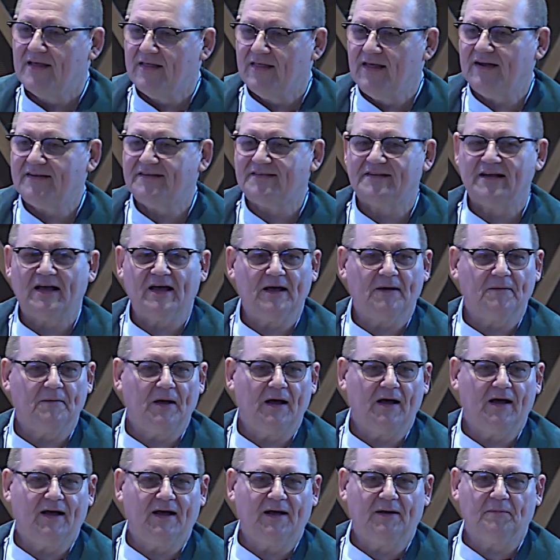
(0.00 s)
It's
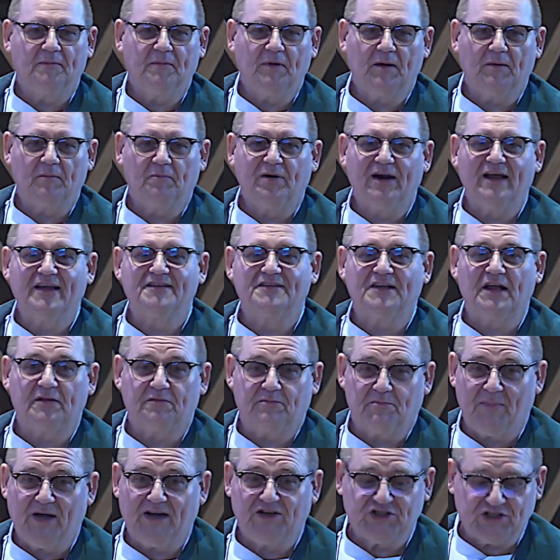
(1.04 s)
a place
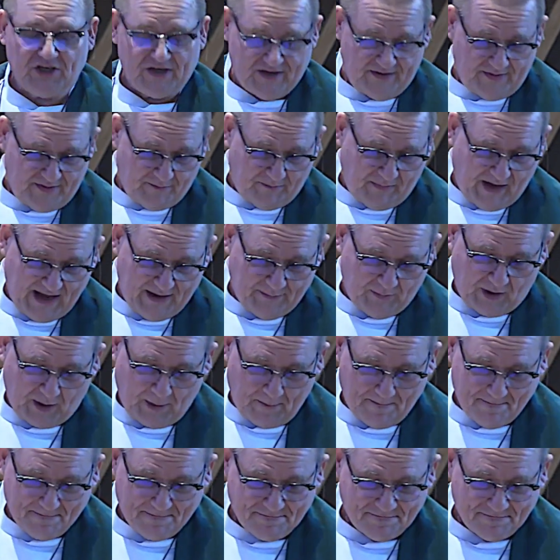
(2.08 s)
that's mentioned in the Bible.